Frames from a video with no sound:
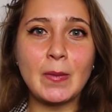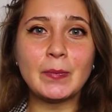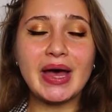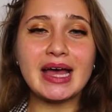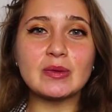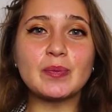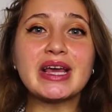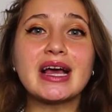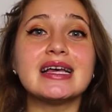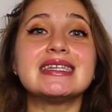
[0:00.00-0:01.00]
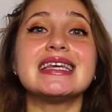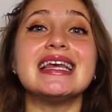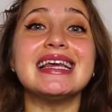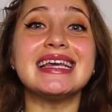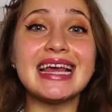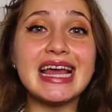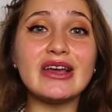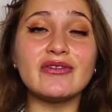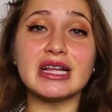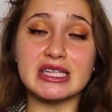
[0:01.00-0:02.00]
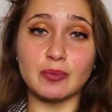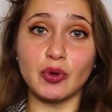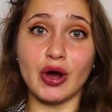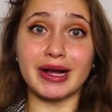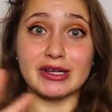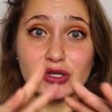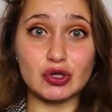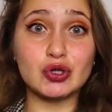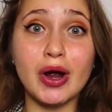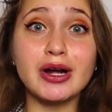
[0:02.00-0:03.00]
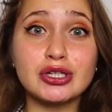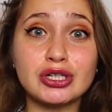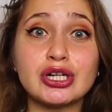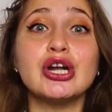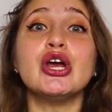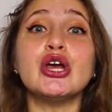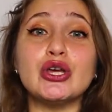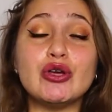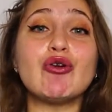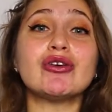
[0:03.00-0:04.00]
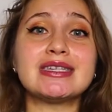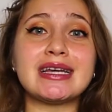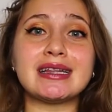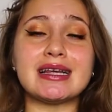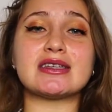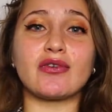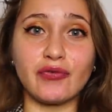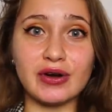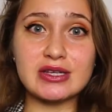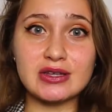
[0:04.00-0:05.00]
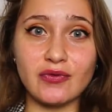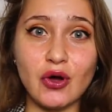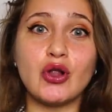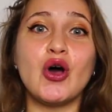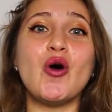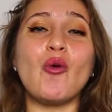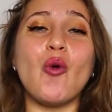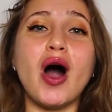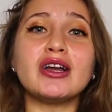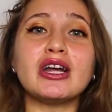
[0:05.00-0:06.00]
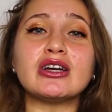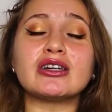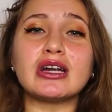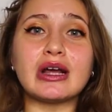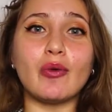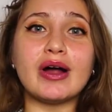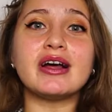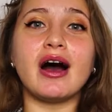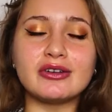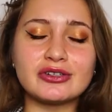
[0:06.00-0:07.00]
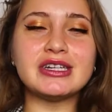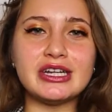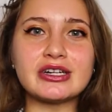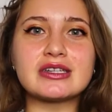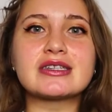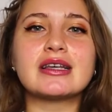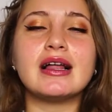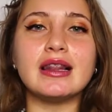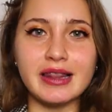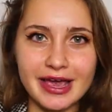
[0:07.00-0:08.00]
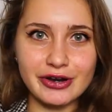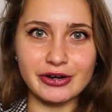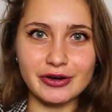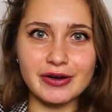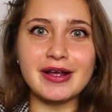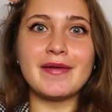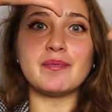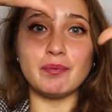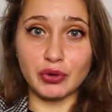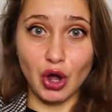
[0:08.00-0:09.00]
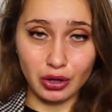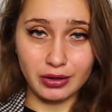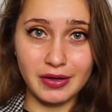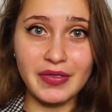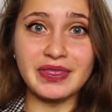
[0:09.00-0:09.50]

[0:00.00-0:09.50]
But because he gave this blog a structure using this, first of all, 100 years later block,